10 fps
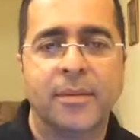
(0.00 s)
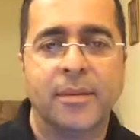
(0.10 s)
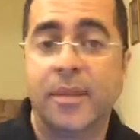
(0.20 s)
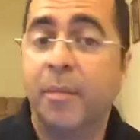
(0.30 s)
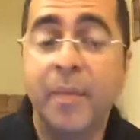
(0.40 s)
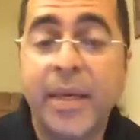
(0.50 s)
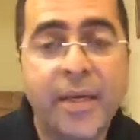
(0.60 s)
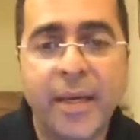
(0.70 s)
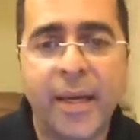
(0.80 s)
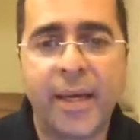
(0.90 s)
The
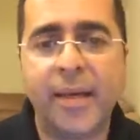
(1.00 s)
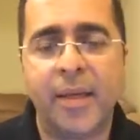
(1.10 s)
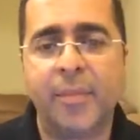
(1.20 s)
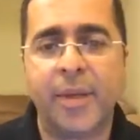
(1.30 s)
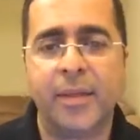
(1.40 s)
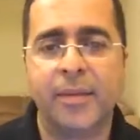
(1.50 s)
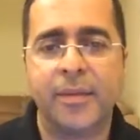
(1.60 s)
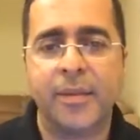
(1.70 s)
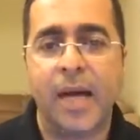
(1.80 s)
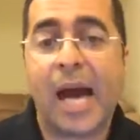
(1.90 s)
media are helping.
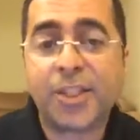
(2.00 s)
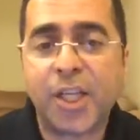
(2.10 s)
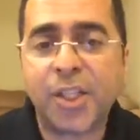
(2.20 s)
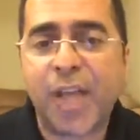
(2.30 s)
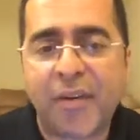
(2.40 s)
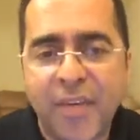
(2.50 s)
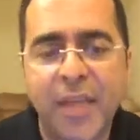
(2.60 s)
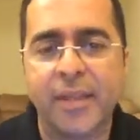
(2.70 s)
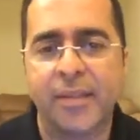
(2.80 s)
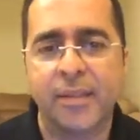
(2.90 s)
Asha
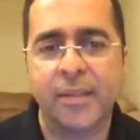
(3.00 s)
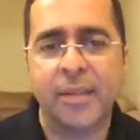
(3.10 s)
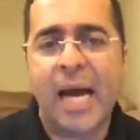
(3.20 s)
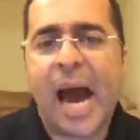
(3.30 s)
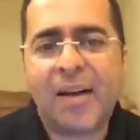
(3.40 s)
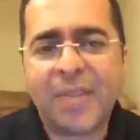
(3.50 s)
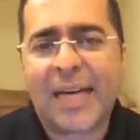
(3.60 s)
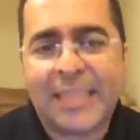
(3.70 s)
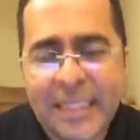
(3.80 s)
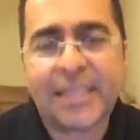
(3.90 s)
Javid have
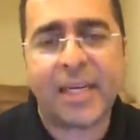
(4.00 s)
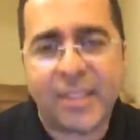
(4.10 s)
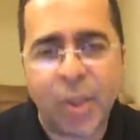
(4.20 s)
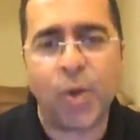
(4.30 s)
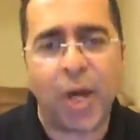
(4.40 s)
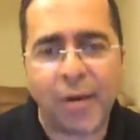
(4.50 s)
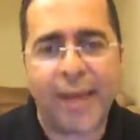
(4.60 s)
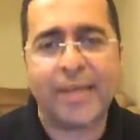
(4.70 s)
Adita Dionarine